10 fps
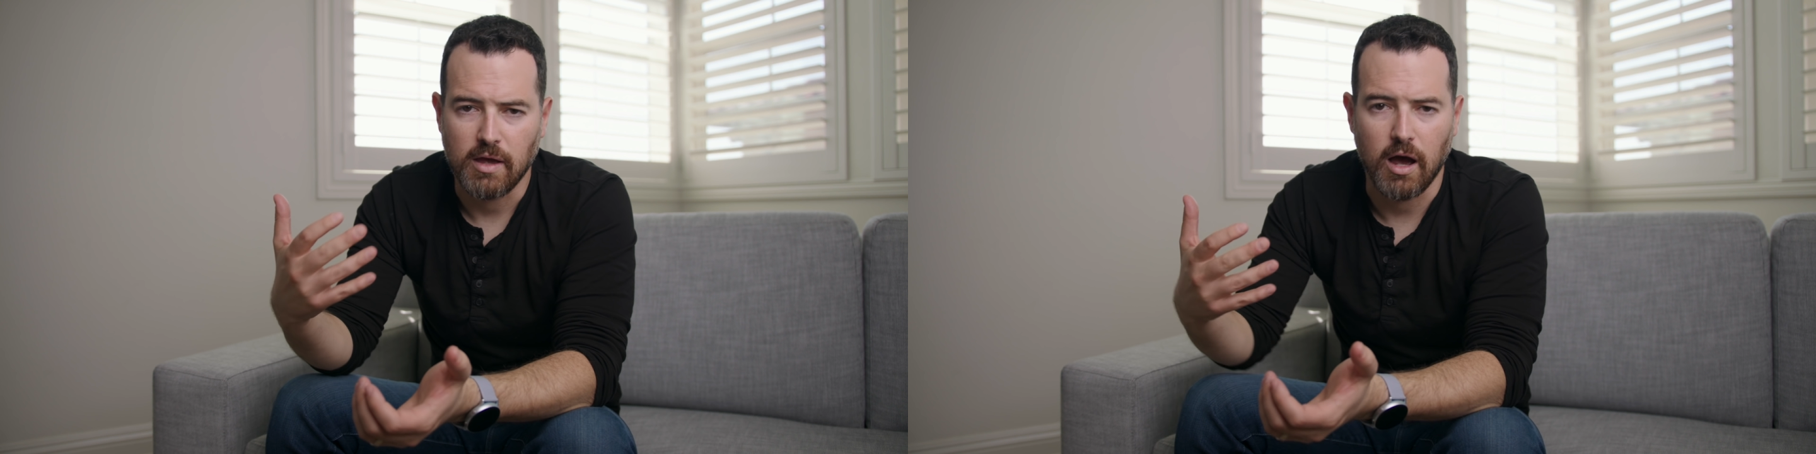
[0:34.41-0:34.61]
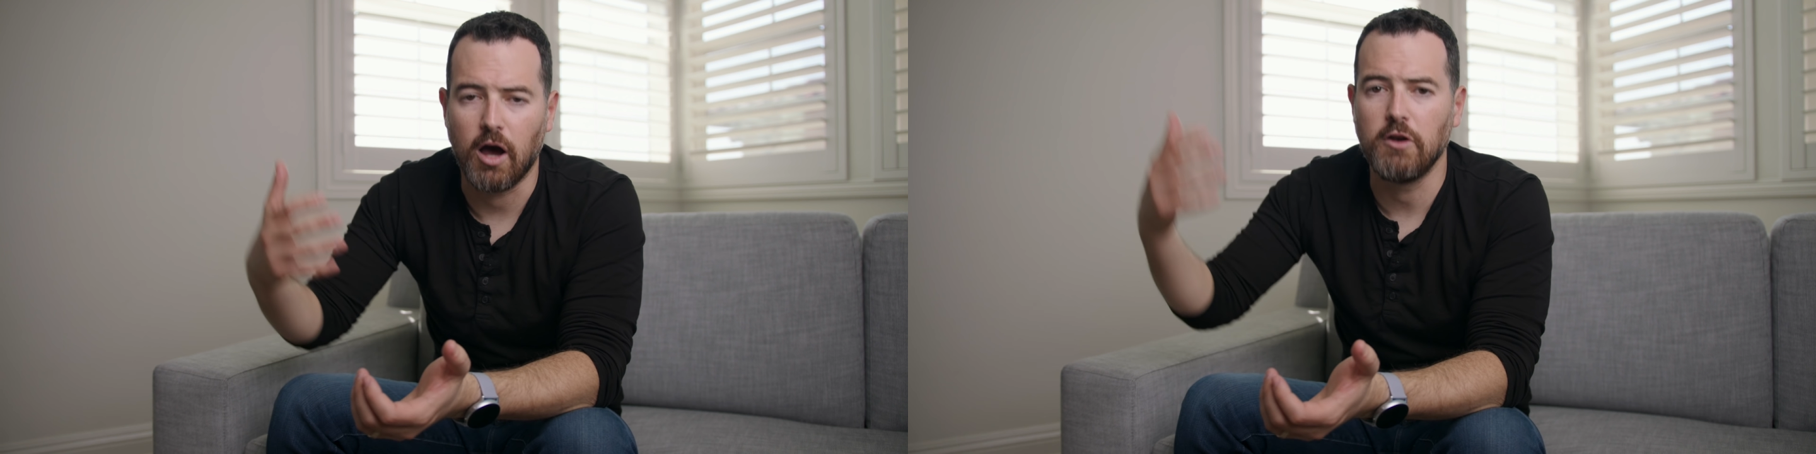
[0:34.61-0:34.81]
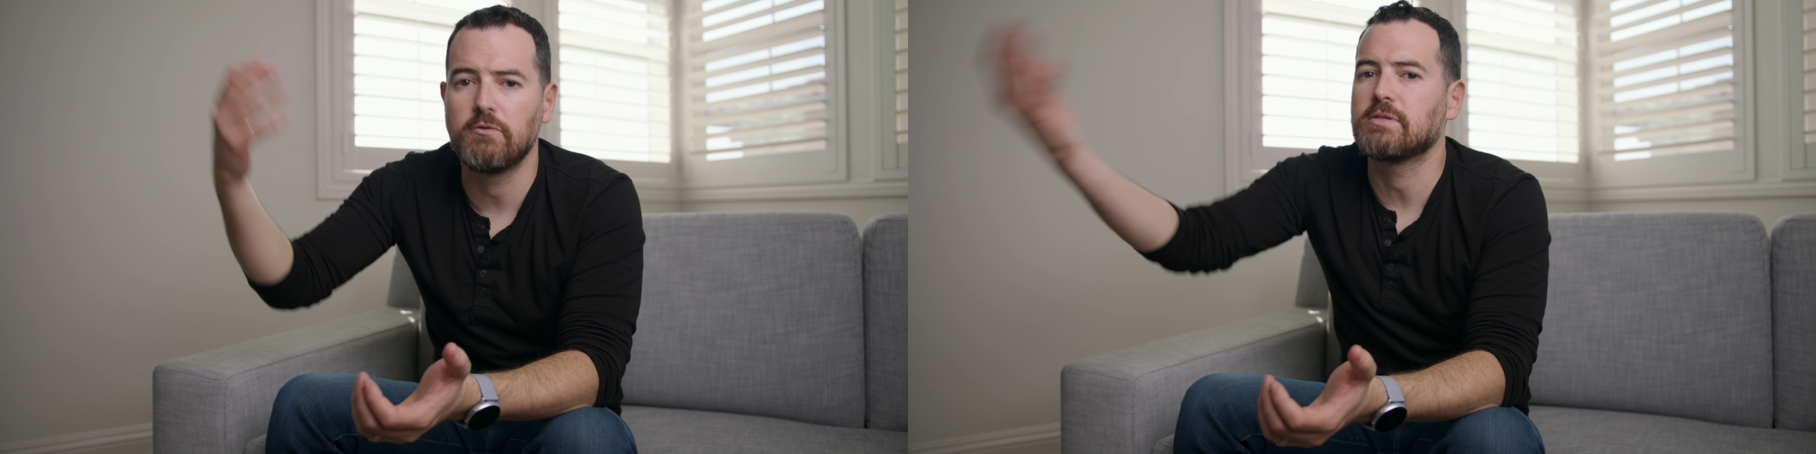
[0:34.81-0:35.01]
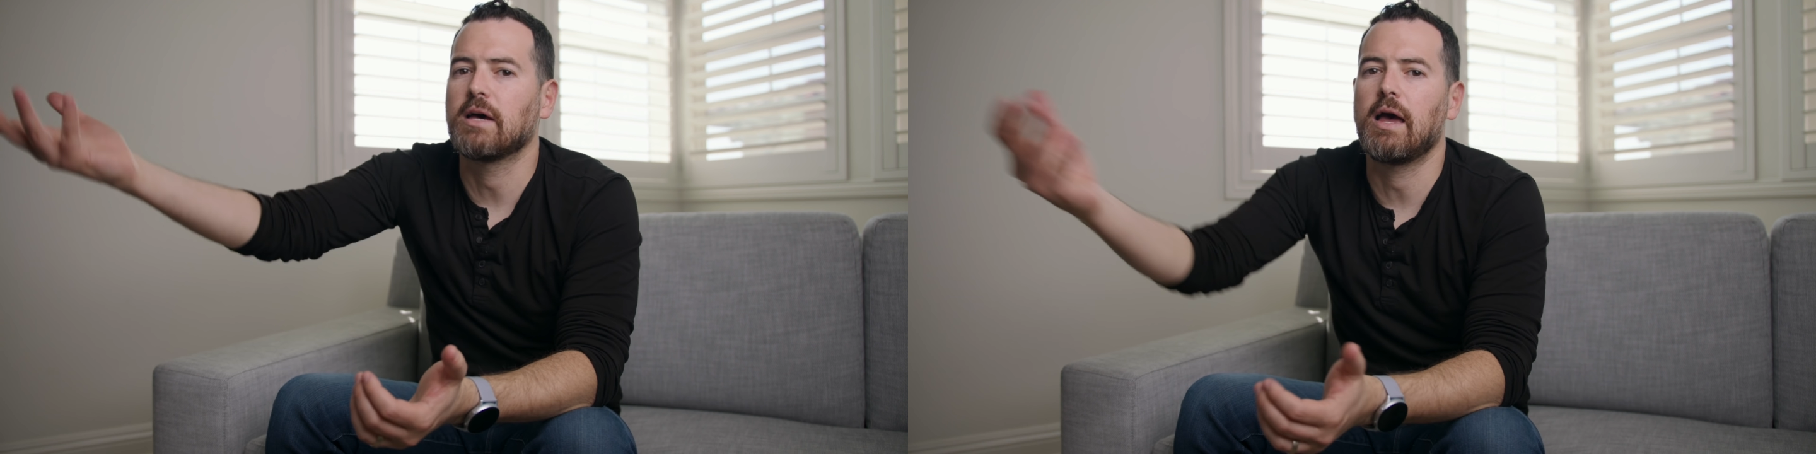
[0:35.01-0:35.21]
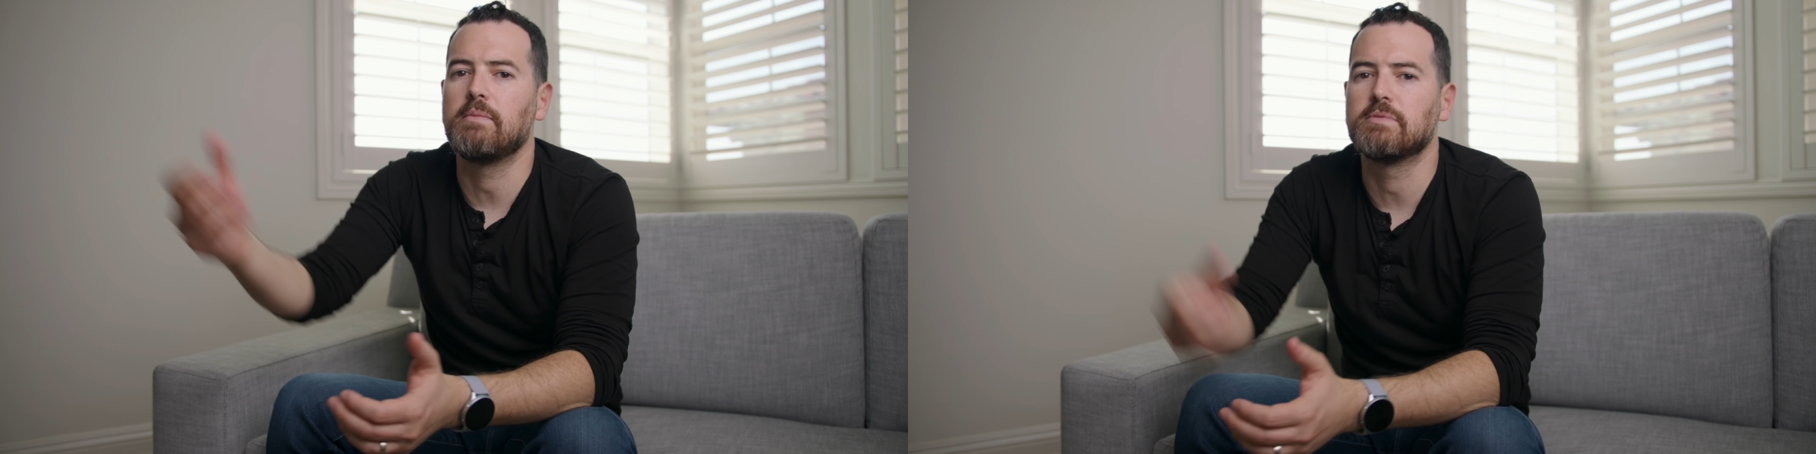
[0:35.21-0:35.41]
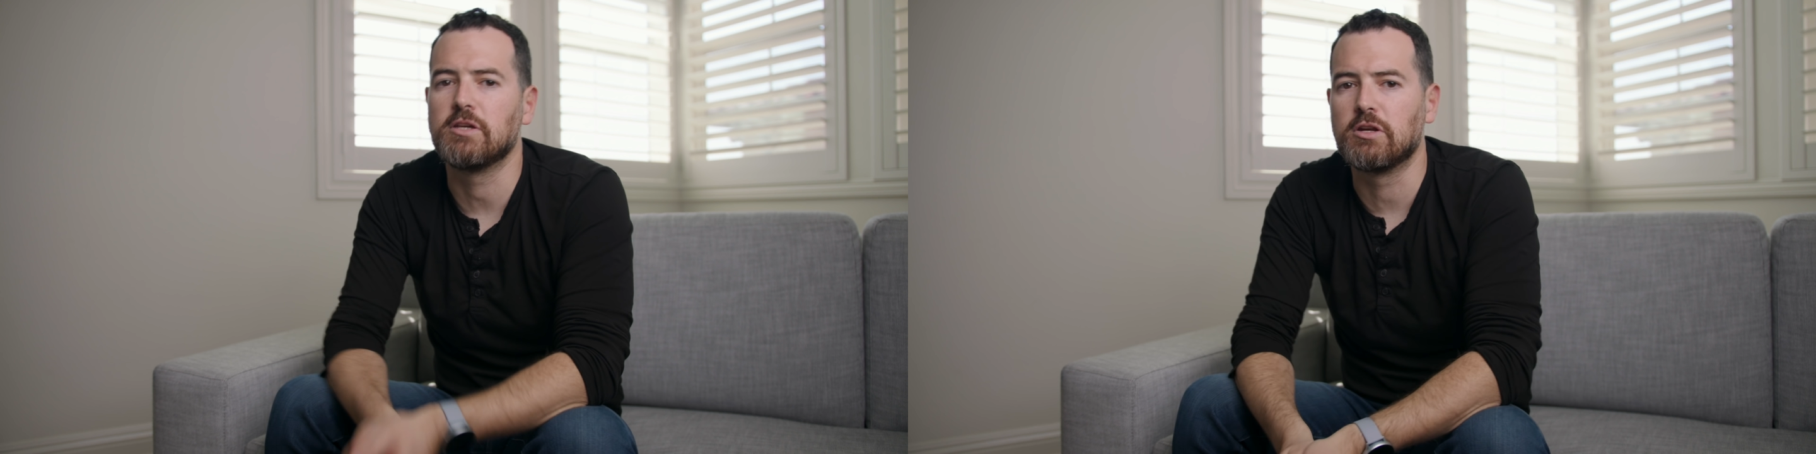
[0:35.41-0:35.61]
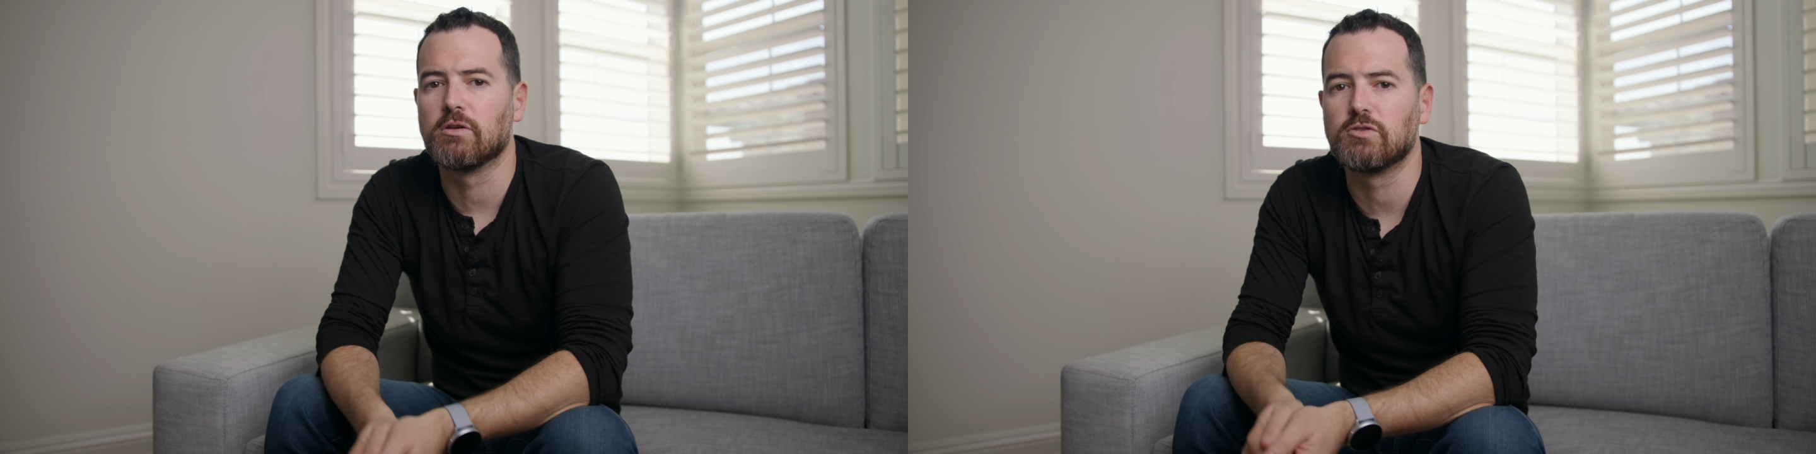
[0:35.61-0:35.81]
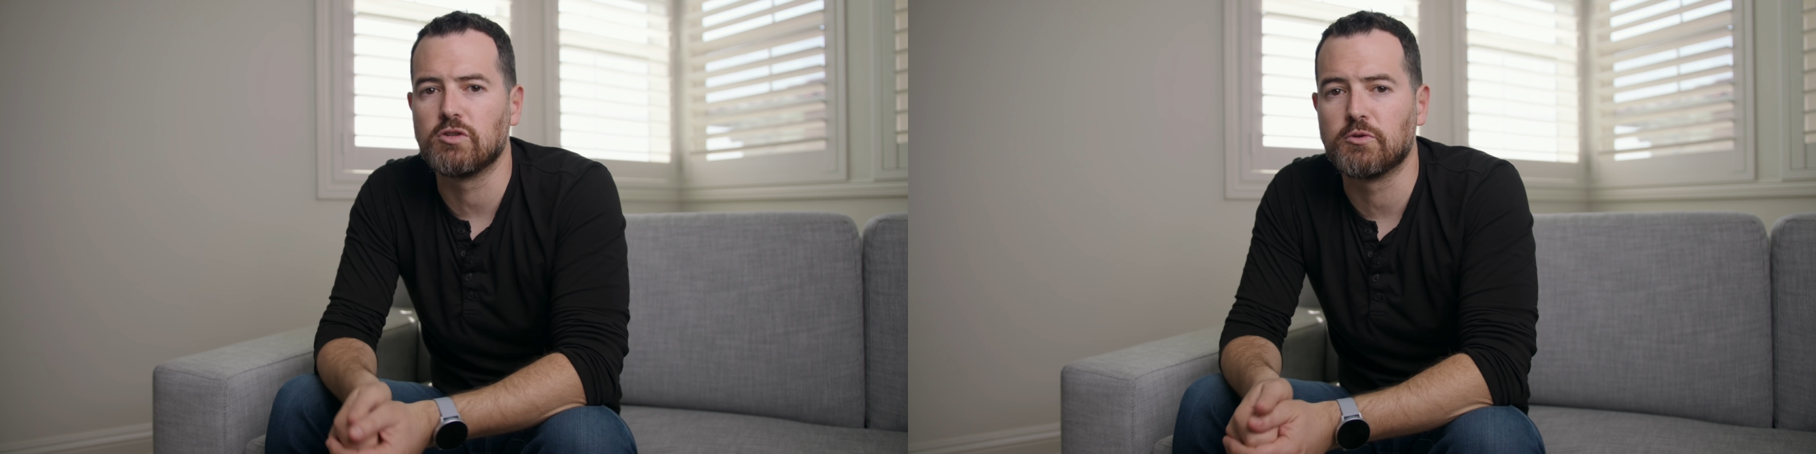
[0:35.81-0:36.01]
100x
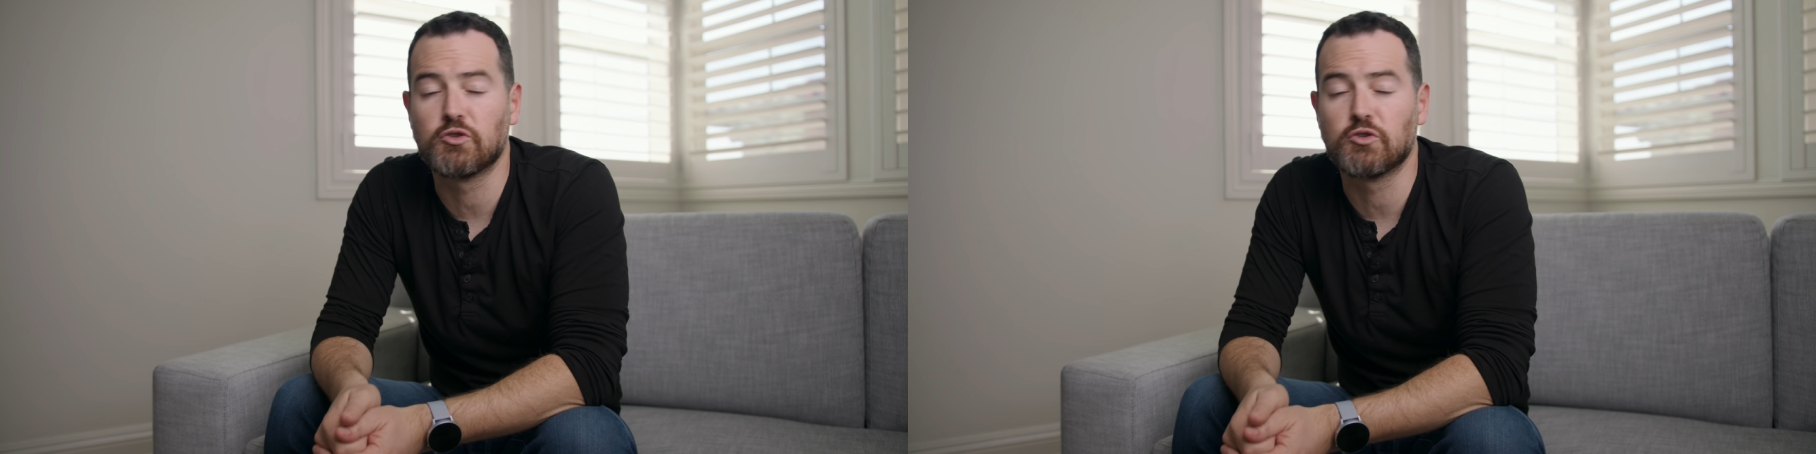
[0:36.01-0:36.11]
digital zoom